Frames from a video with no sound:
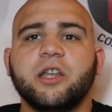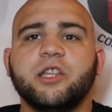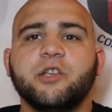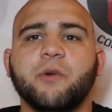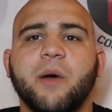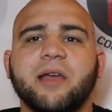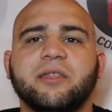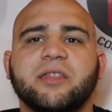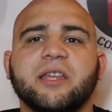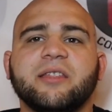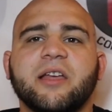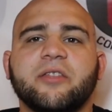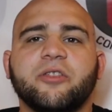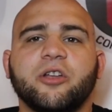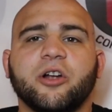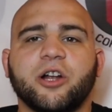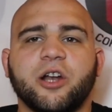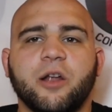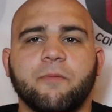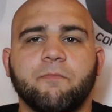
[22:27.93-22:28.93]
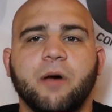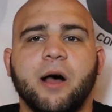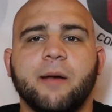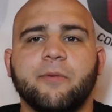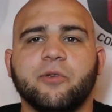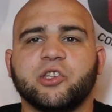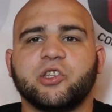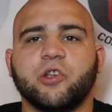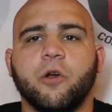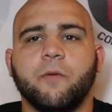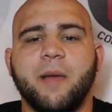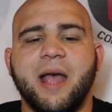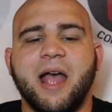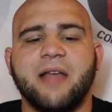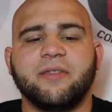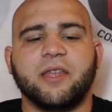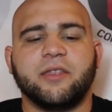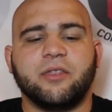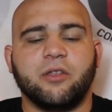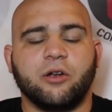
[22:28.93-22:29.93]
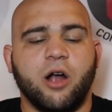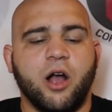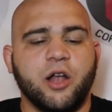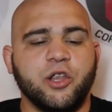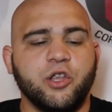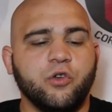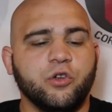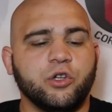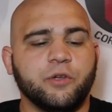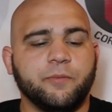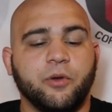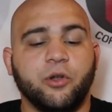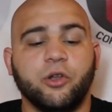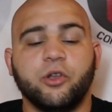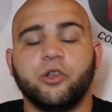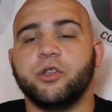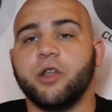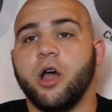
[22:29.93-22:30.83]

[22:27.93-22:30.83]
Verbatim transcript: Do I think that they're going to bubble so bad that they're unusable?